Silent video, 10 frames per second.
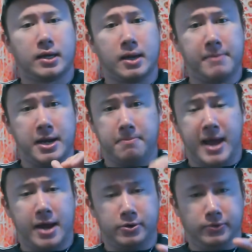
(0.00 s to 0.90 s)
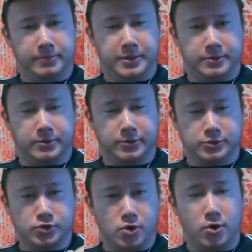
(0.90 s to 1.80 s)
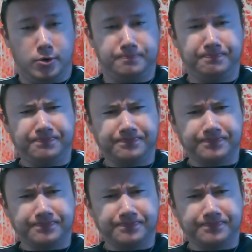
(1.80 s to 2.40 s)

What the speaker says: committed man or woman or soul